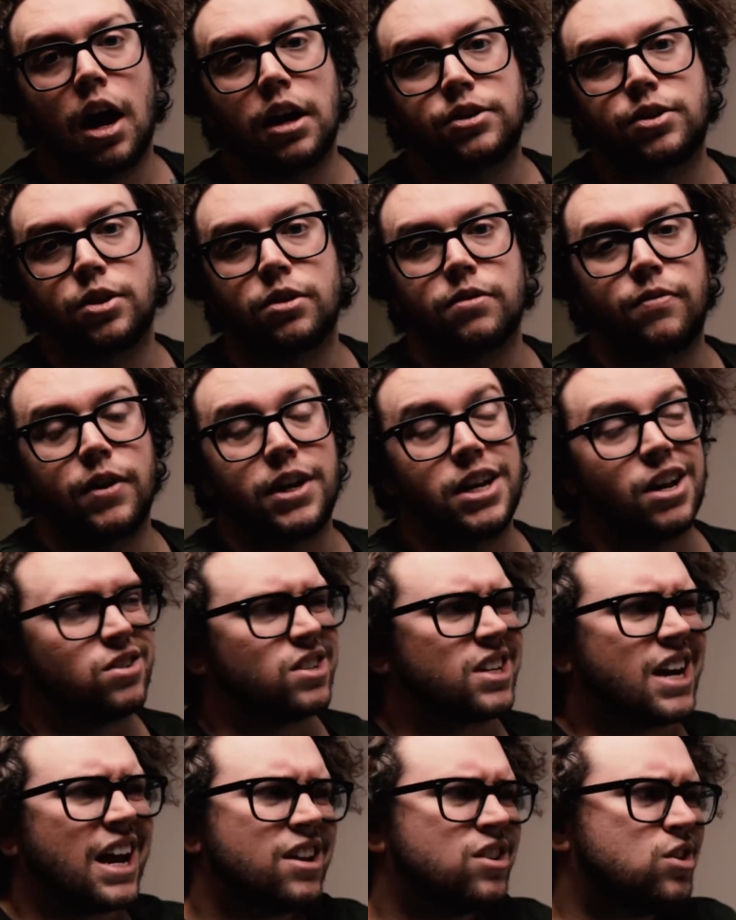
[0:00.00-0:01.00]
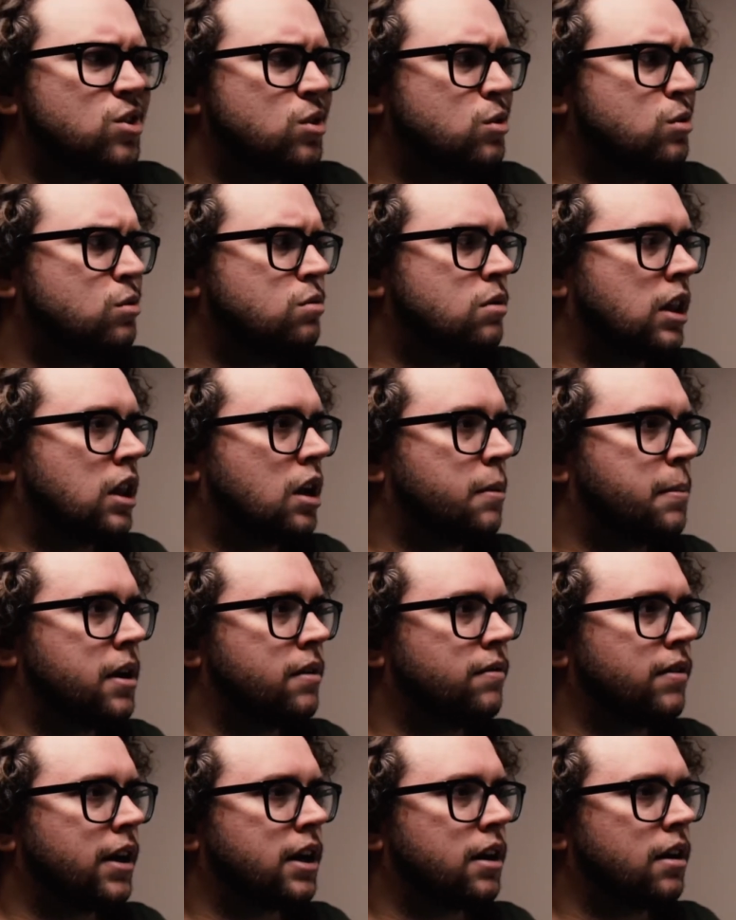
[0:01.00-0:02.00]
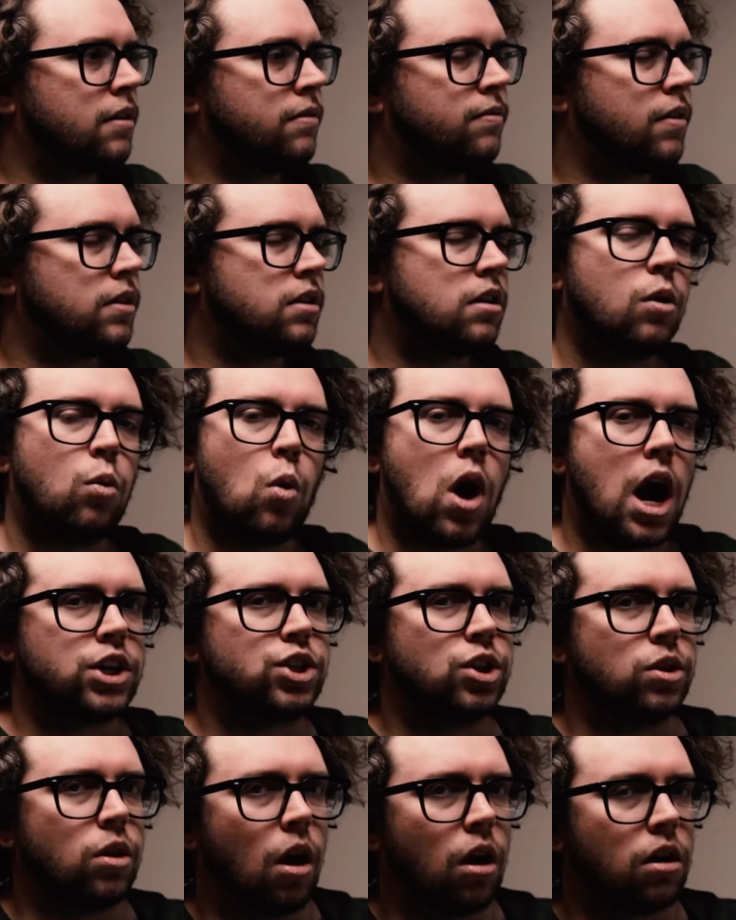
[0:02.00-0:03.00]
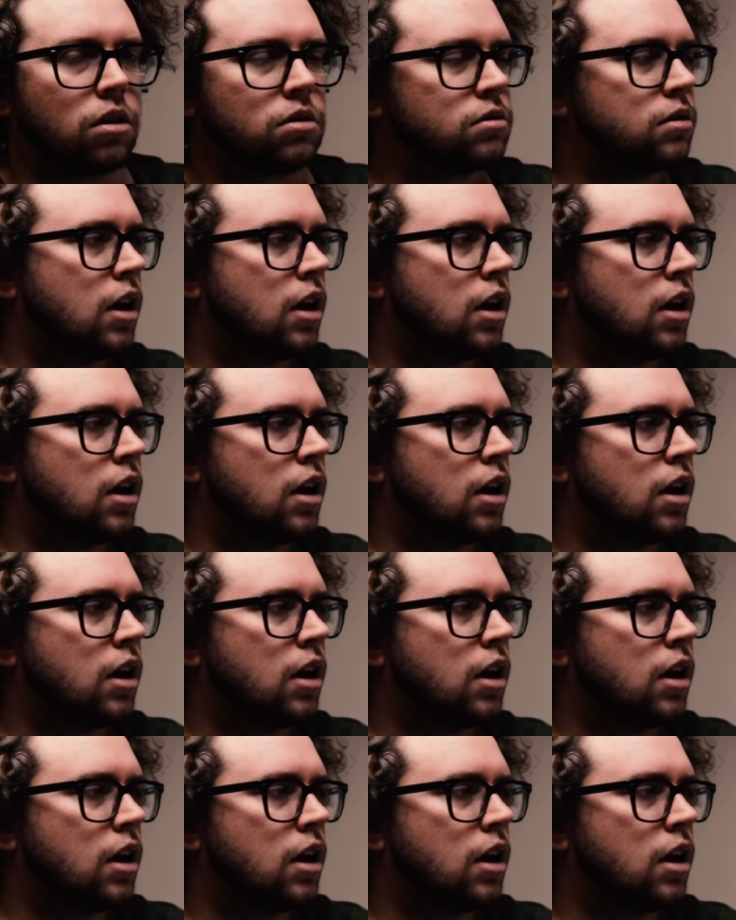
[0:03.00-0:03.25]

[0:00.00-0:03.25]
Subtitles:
certain videos and kind of do a little bit of like a fun little watch along.